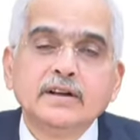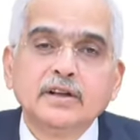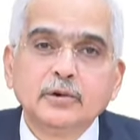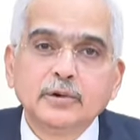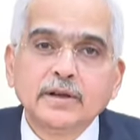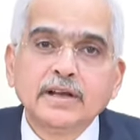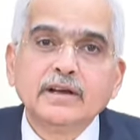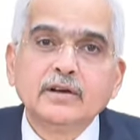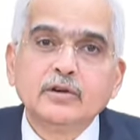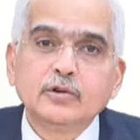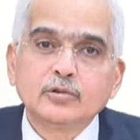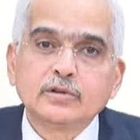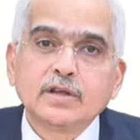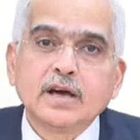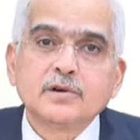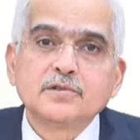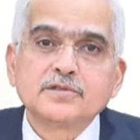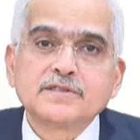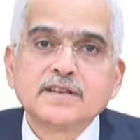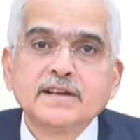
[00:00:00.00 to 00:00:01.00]
during
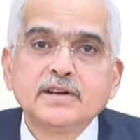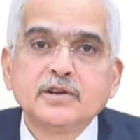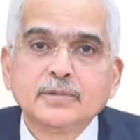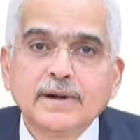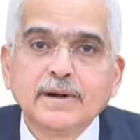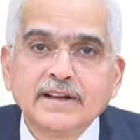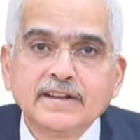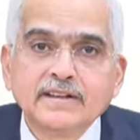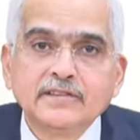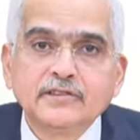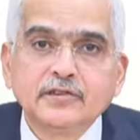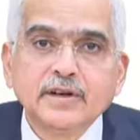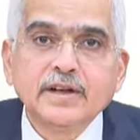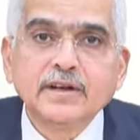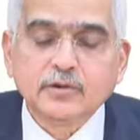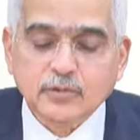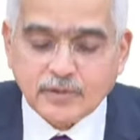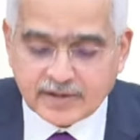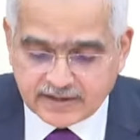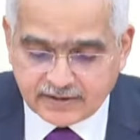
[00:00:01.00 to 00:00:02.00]

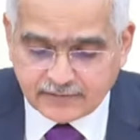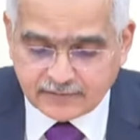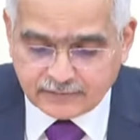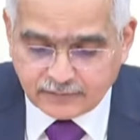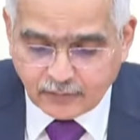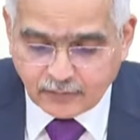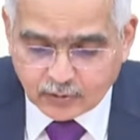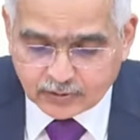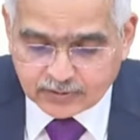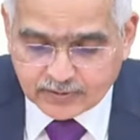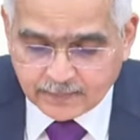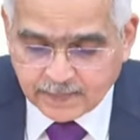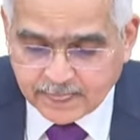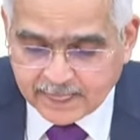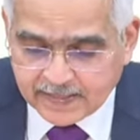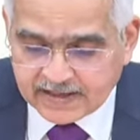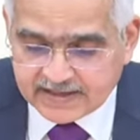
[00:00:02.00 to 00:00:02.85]
2023-24